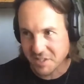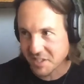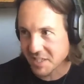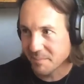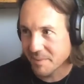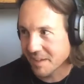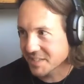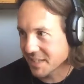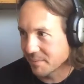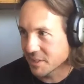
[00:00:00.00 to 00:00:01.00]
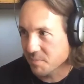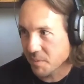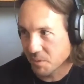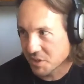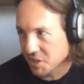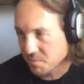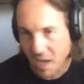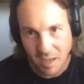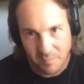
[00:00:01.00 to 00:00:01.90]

Some some is people just um,